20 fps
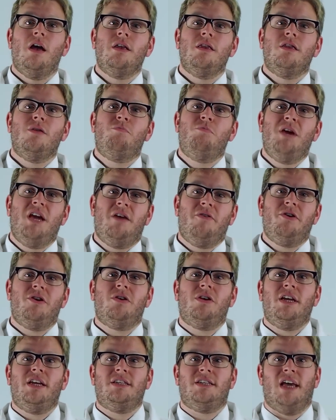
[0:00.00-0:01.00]
The
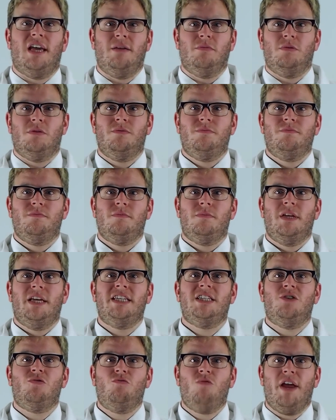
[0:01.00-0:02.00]
periodic table
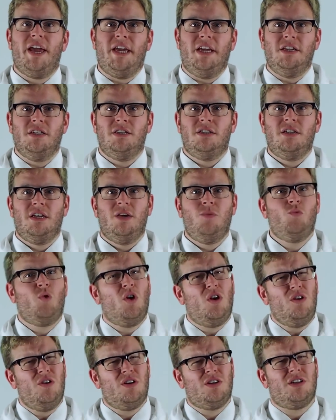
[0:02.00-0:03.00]
is arranged in
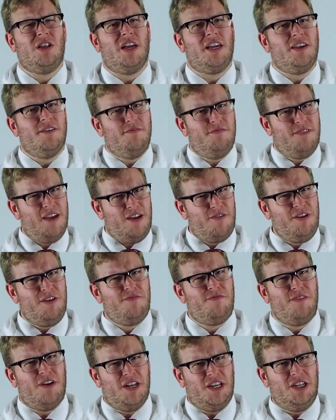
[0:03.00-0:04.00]
what looks like a very
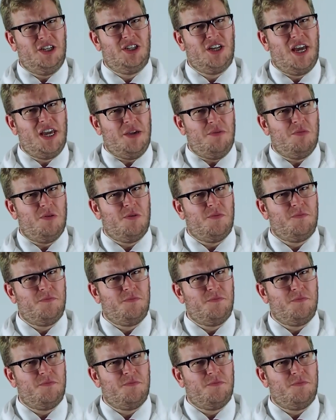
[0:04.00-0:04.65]
funny shape.